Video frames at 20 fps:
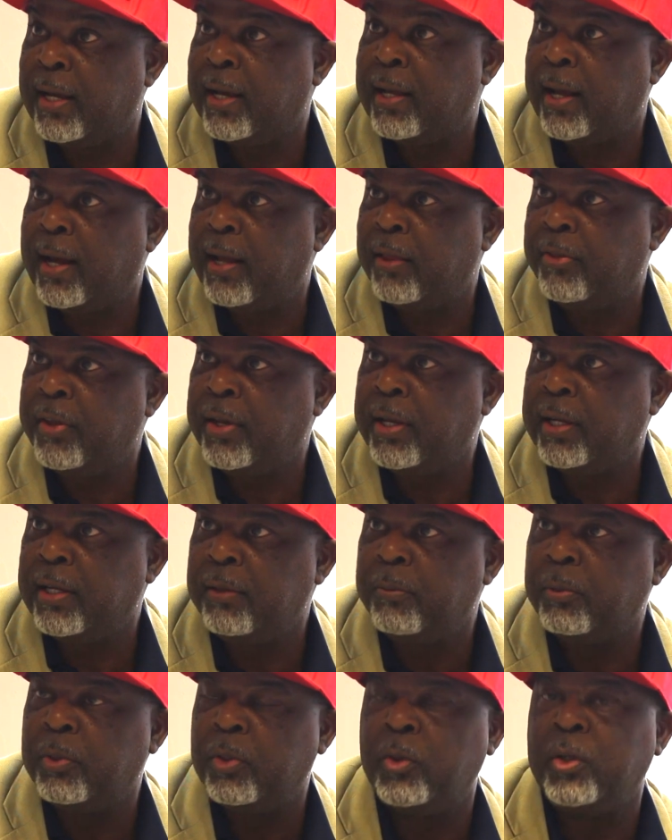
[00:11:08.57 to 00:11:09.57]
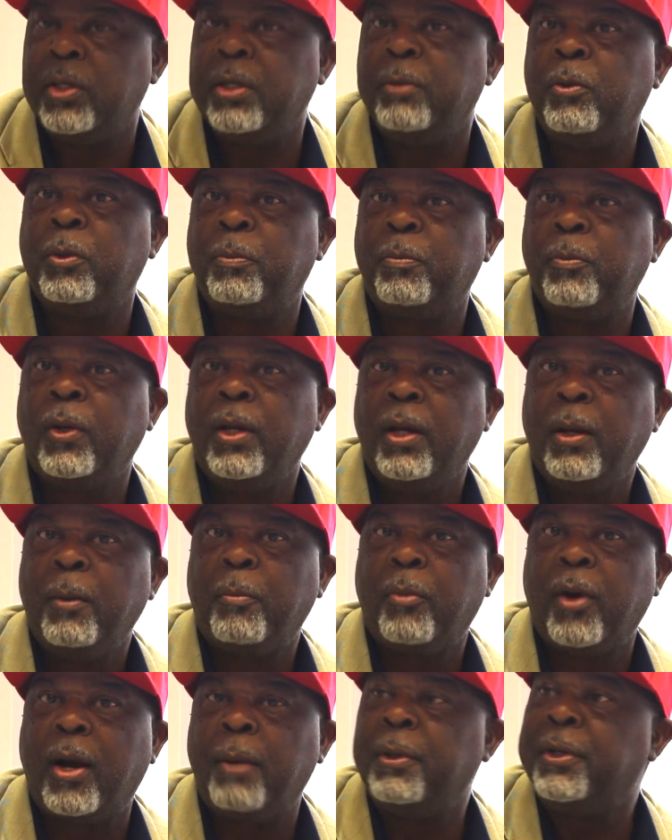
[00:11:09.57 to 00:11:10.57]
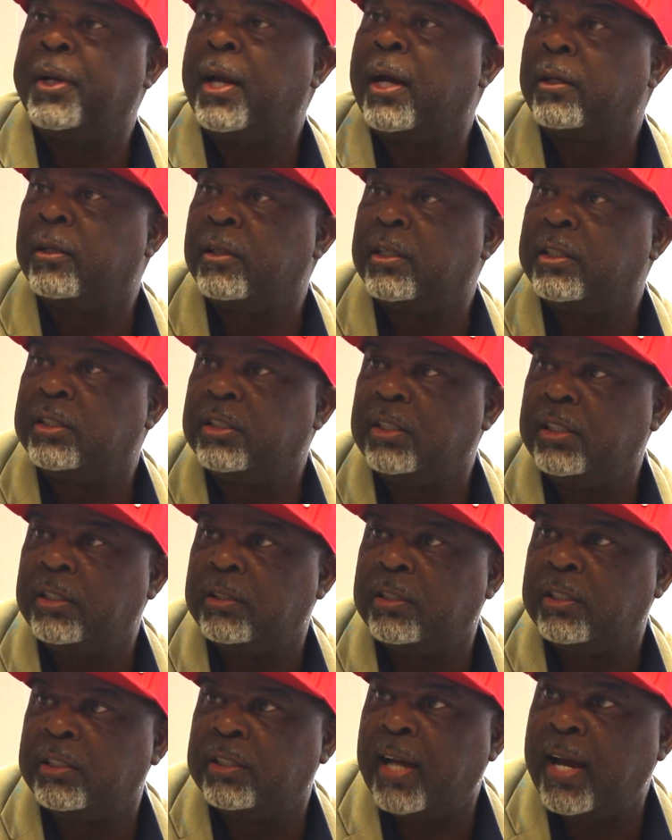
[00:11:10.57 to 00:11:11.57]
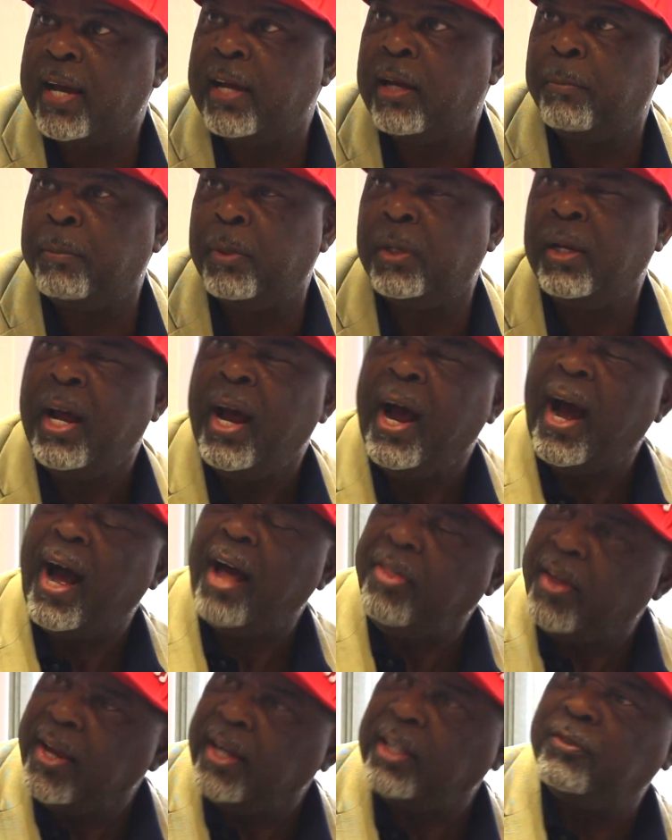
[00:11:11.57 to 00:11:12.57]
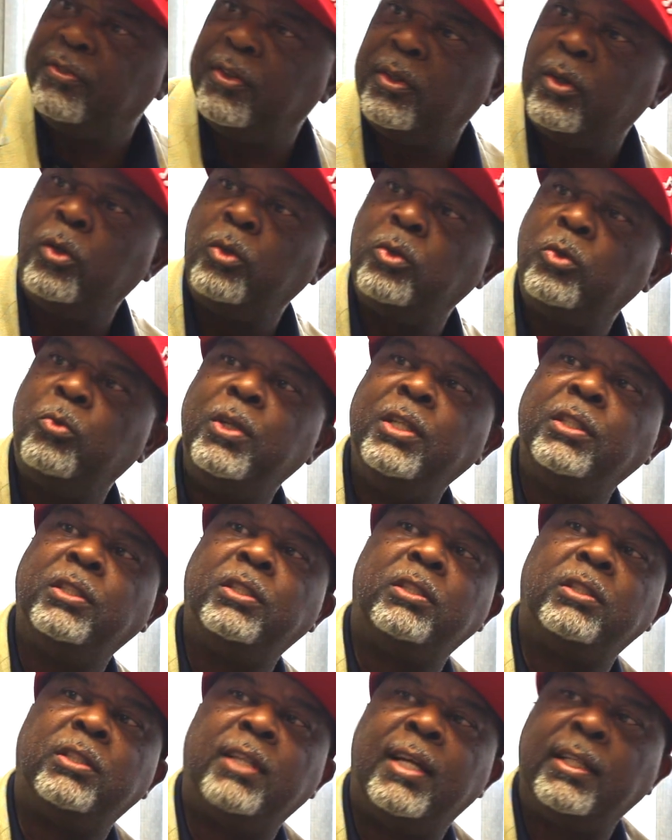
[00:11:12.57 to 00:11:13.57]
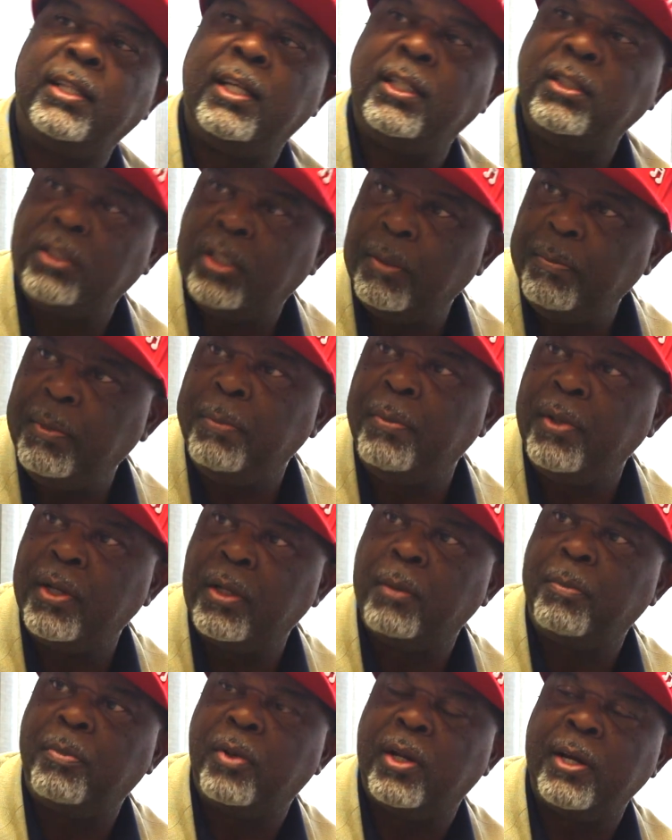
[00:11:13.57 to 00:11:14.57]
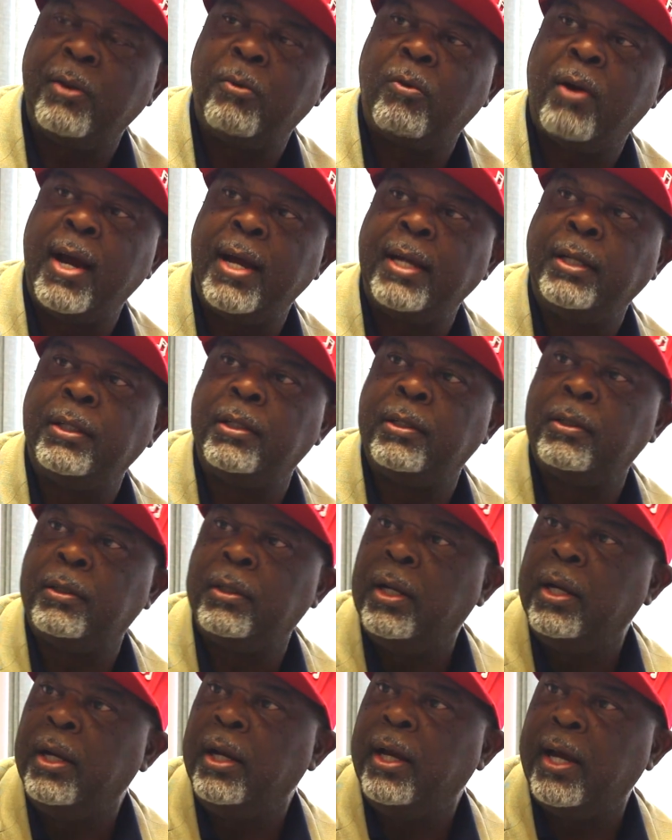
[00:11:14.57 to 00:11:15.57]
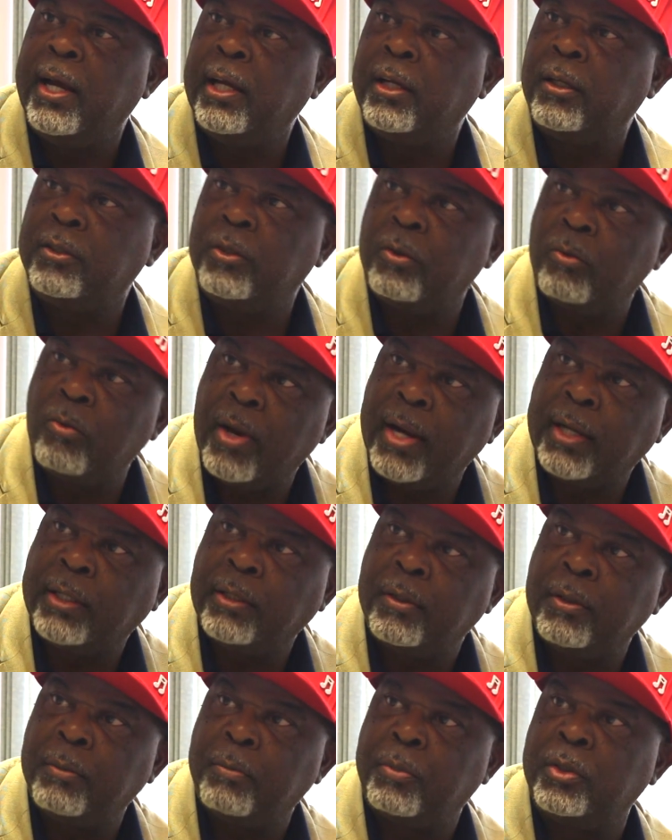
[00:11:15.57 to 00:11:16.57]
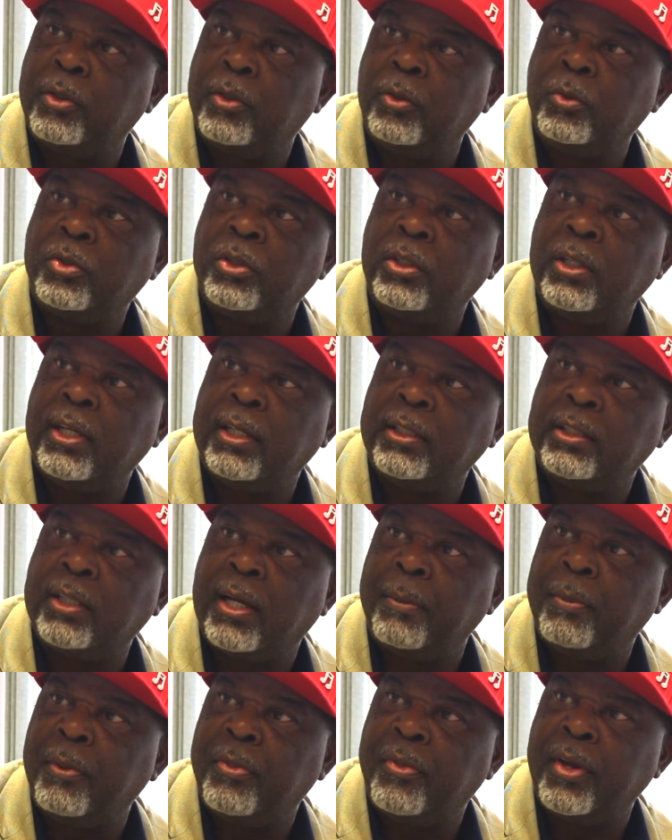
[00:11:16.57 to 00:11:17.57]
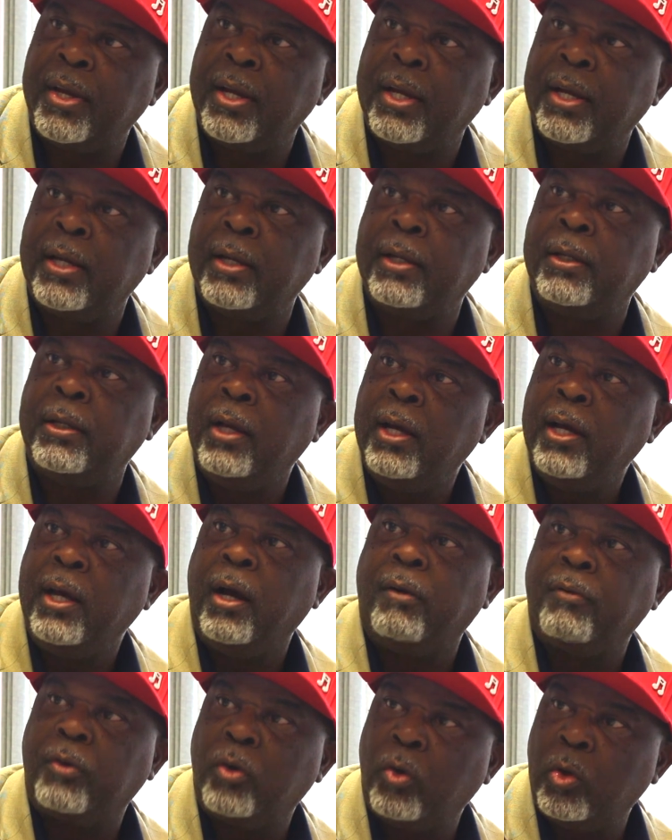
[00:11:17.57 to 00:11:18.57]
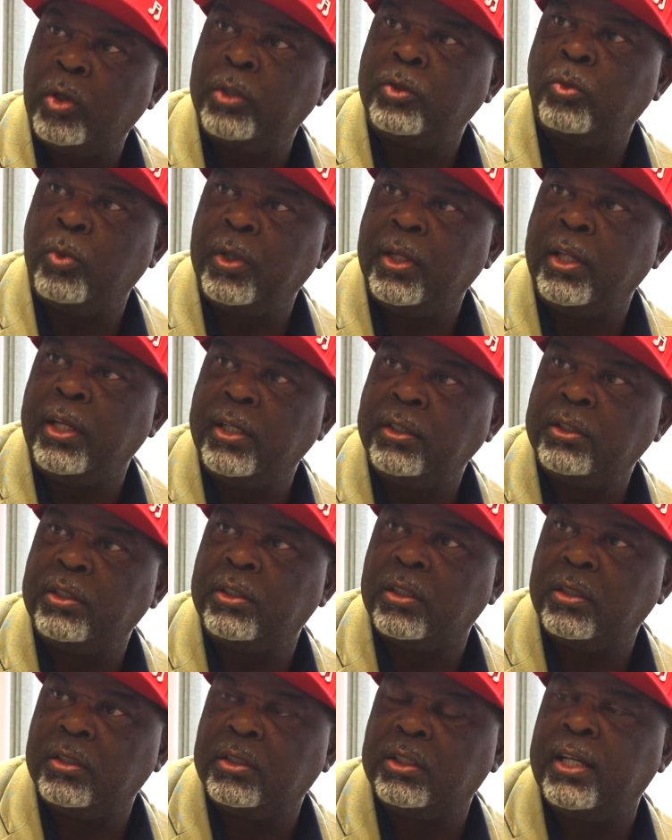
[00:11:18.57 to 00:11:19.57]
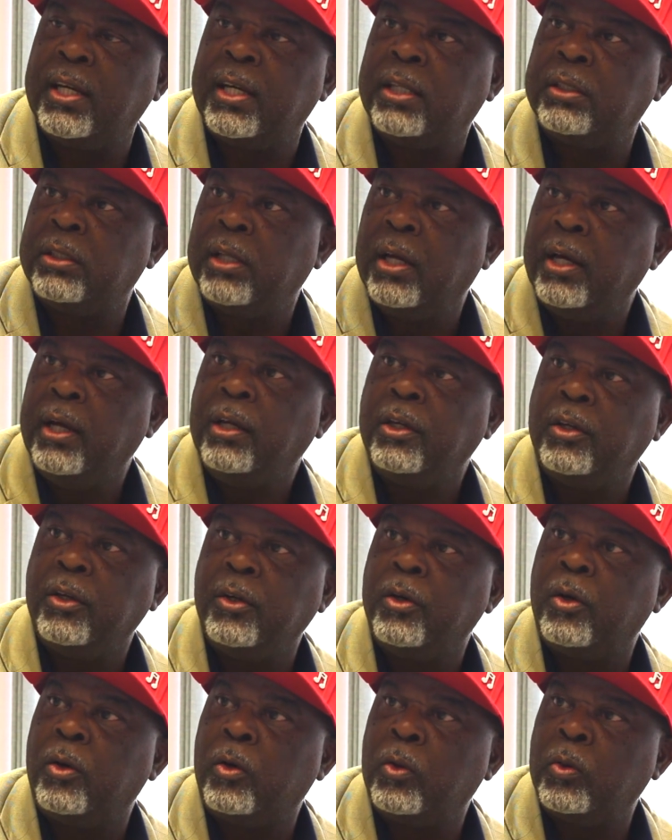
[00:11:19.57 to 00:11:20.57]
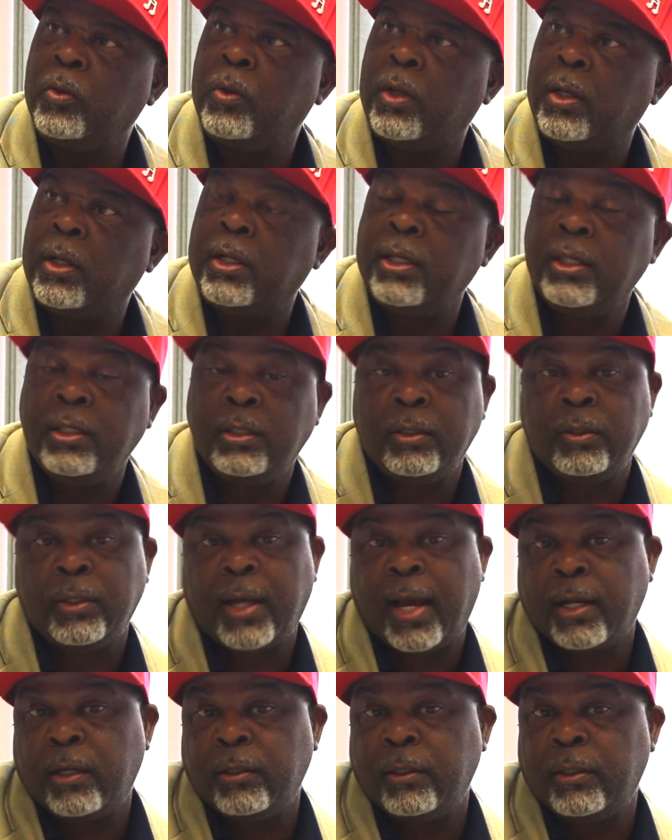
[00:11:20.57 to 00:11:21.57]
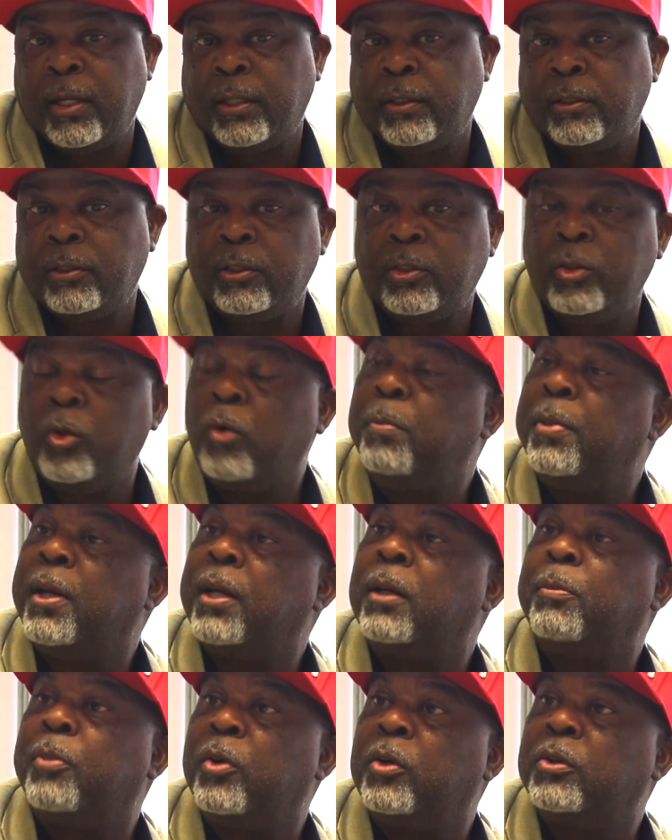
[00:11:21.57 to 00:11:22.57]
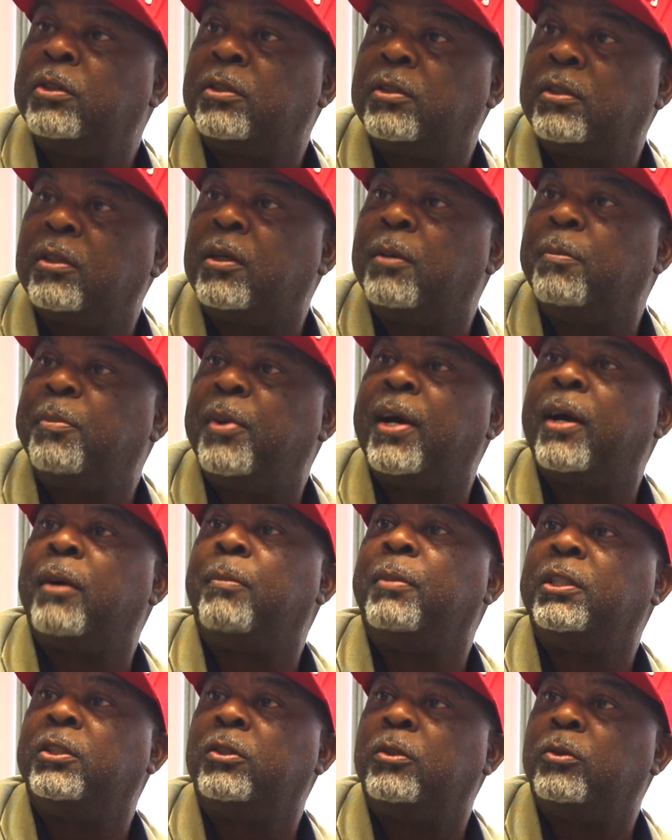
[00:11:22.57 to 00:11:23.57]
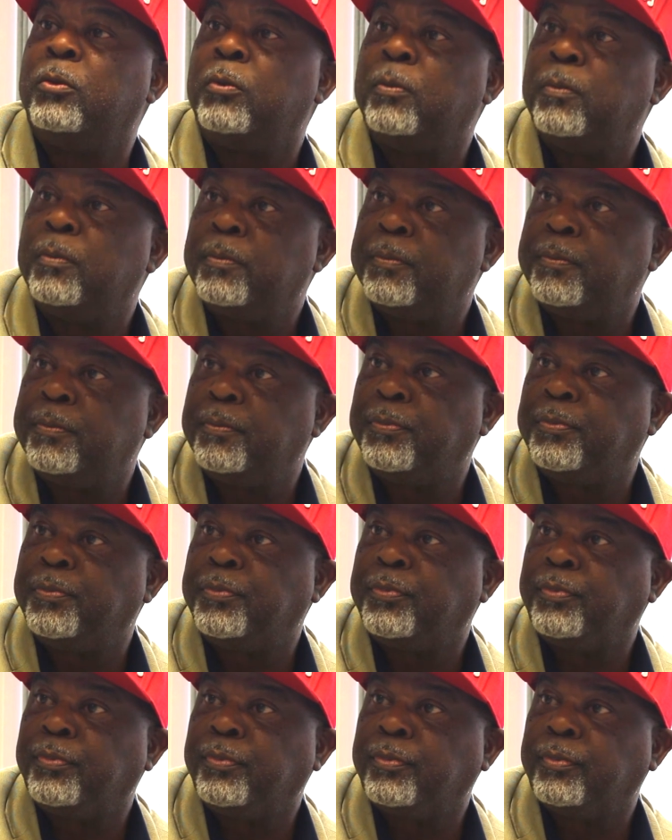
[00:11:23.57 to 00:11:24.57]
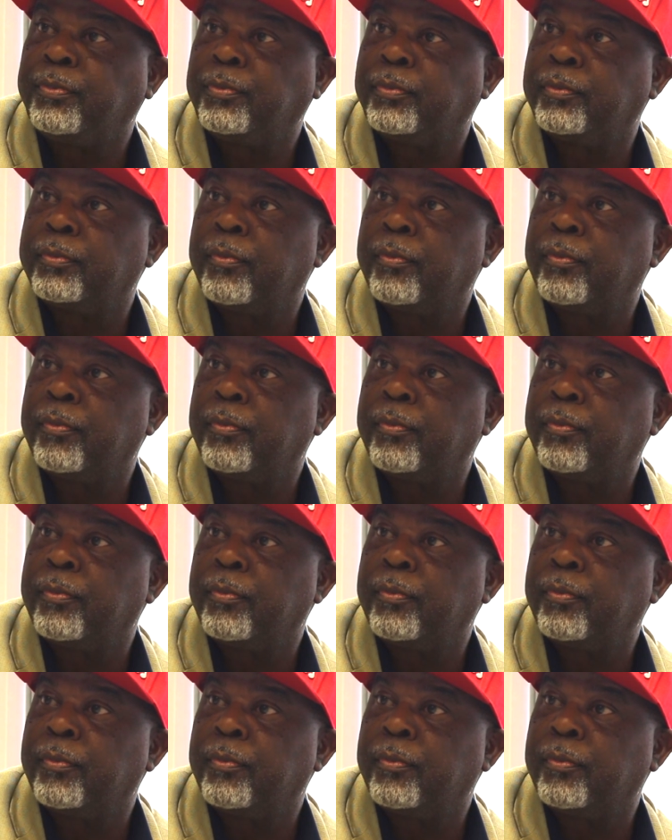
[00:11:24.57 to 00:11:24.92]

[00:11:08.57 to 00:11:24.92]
I, I think, even though he mm -hmm probably not looking seasoned as I am, but I think it's for those reasons that they see me being a playwright and, and a director and producer and that type of thing. And of course, with his success, you know, uh, he, there's no better person to compare me to. Oh, that's